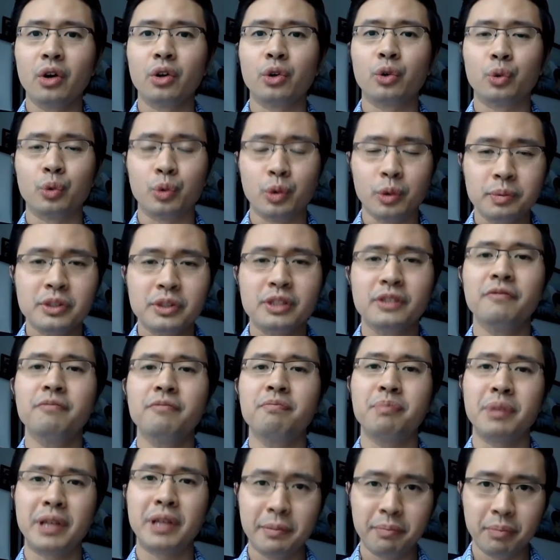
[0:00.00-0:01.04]
groups of
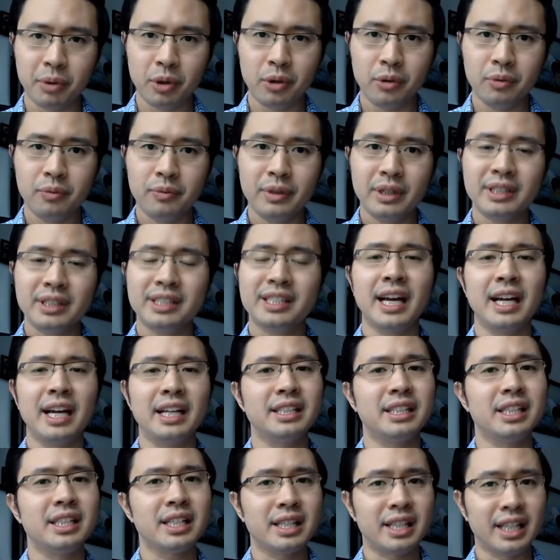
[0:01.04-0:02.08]
people tend
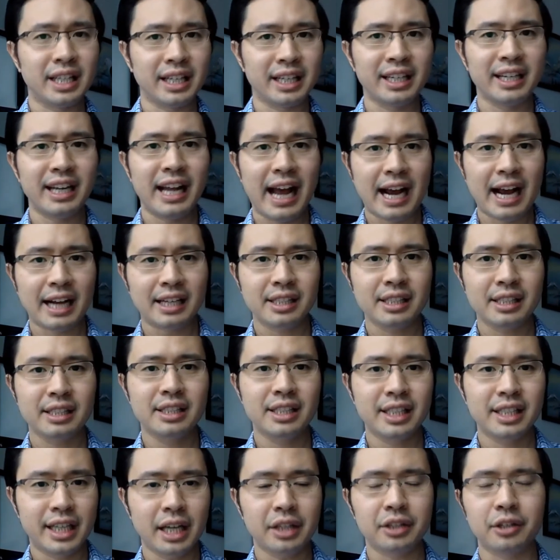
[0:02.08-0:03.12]
to think and act
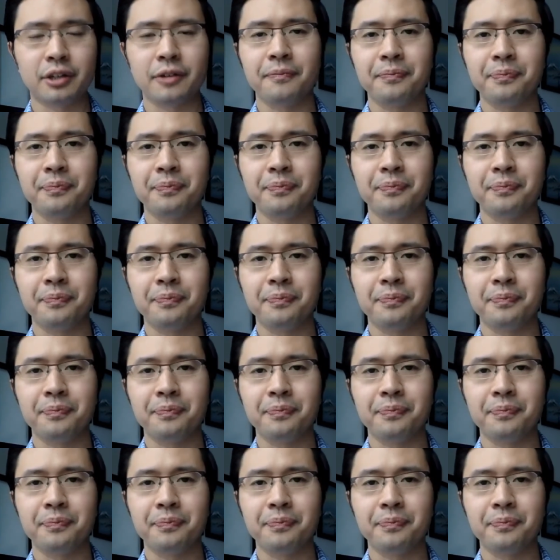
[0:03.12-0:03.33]
together.